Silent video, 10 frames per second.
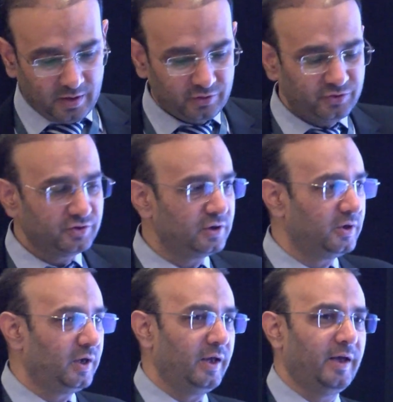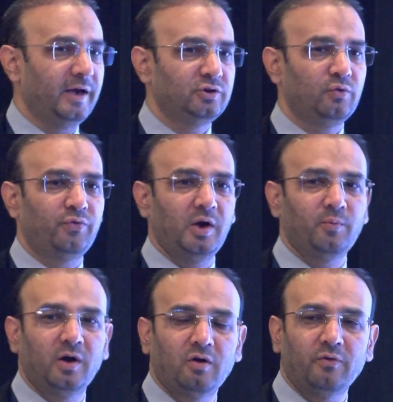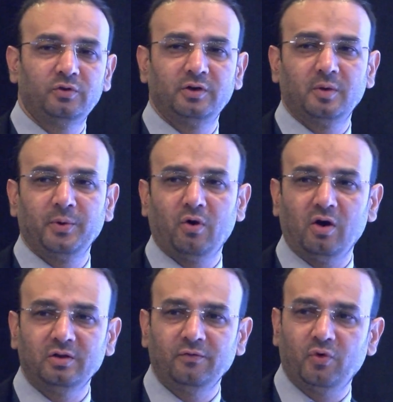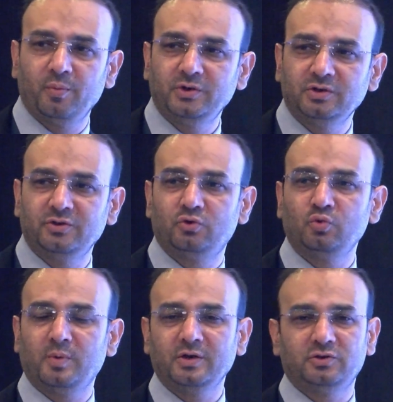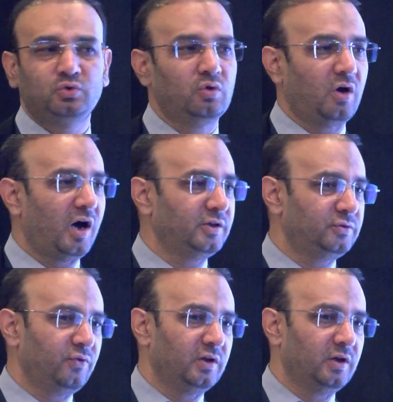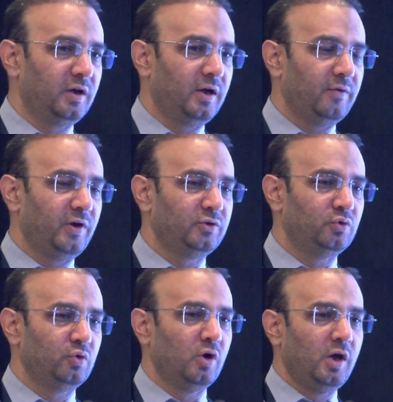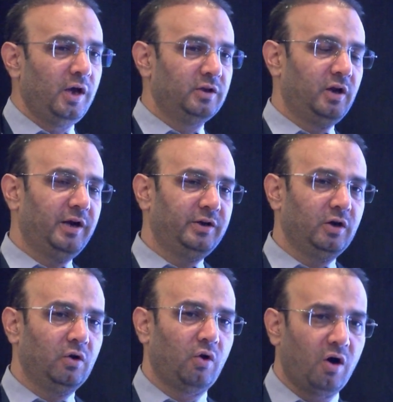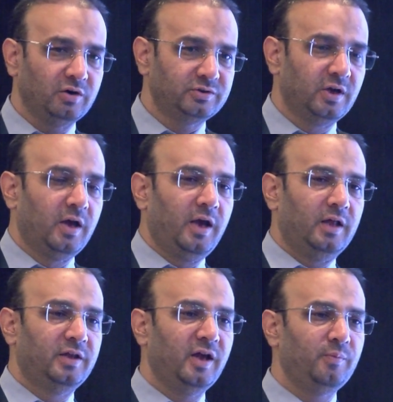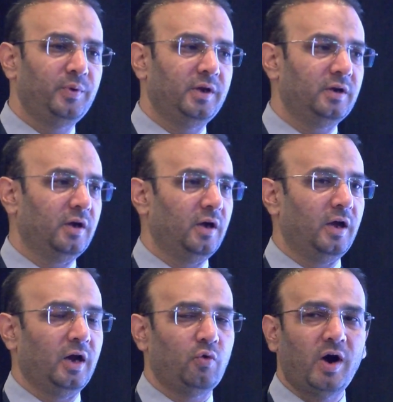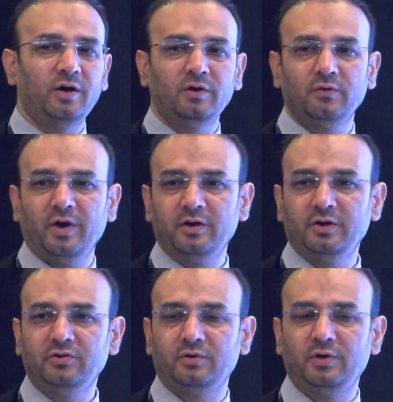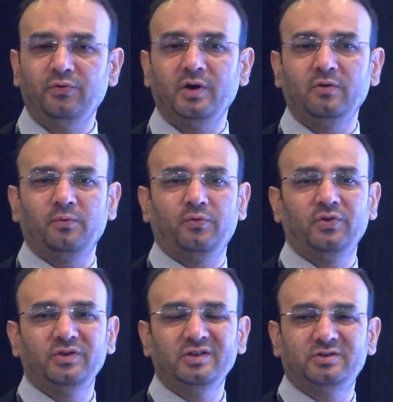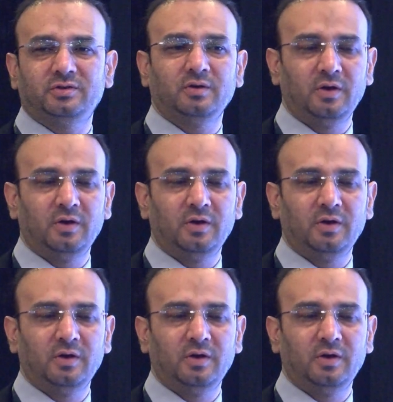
This is the actual framework of the data, because the information is too large for in the electrical logs, and they have been quite very different physics.